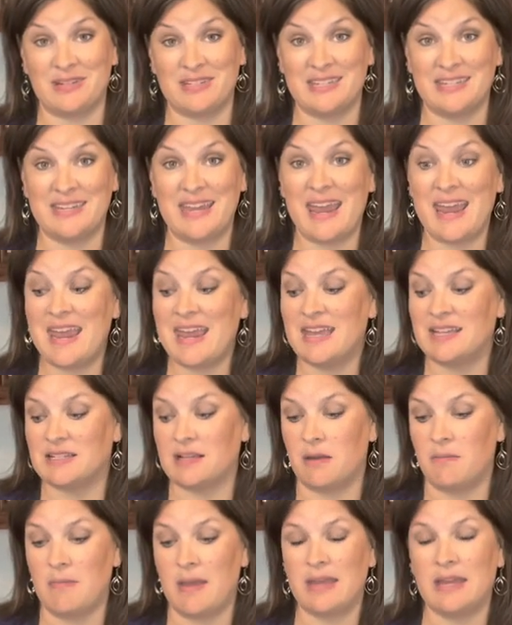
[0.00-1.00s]
today is
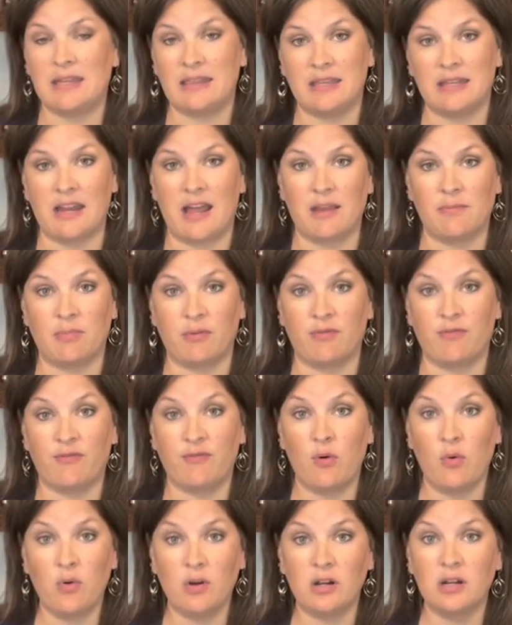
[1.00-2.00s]
I make it the night
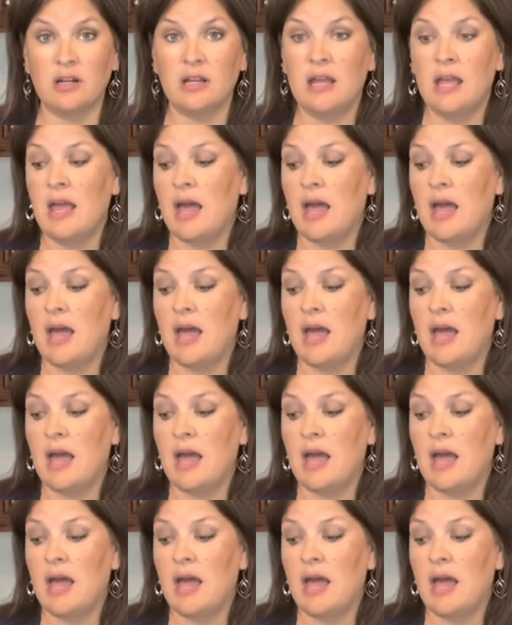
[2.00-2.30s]
before,